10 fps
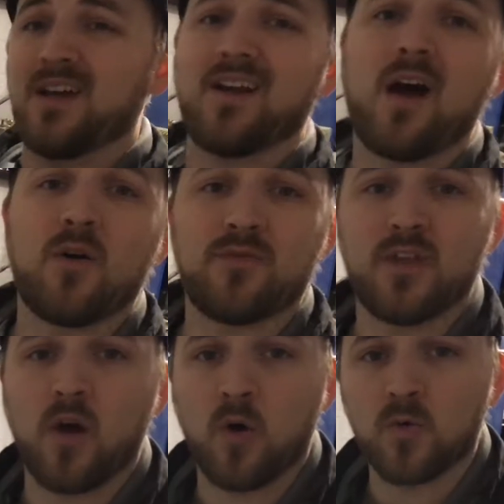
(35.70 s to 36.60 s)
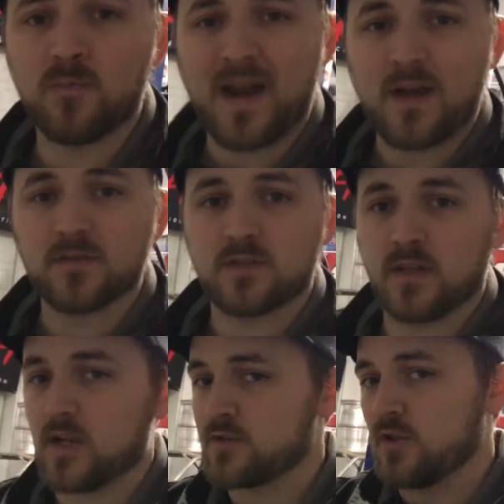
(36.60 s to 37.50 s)
off the old mounts, and
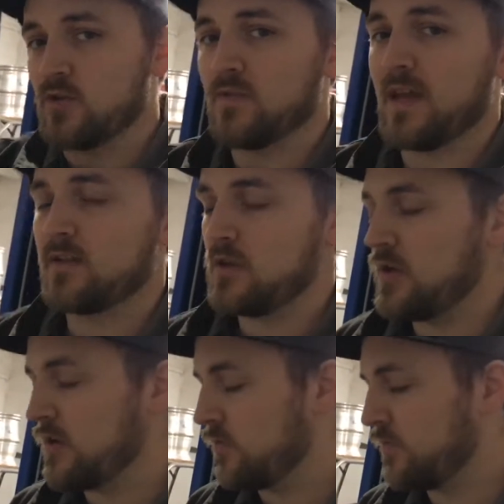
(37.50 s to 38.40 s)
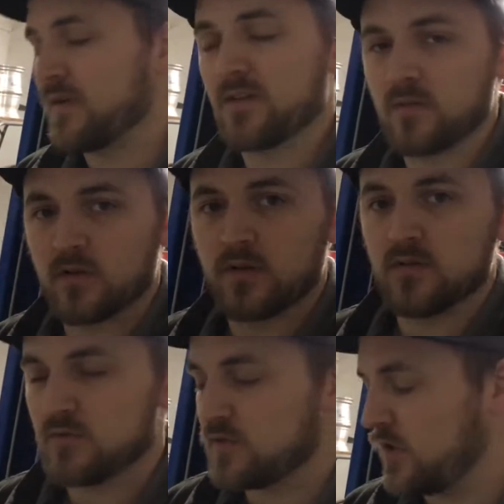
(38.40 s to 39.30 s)
I'll show you that to you here really
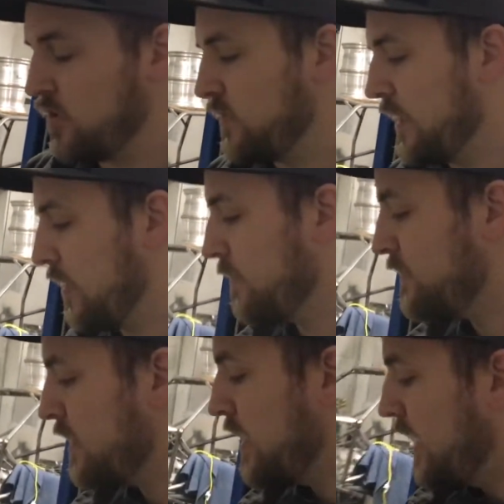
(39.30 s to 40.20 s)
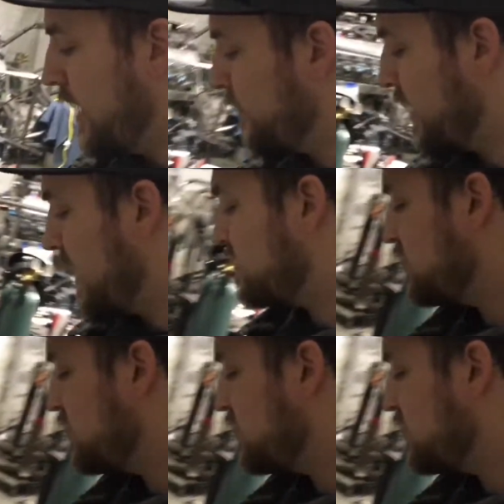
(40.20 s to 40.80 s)
soon here. And we had to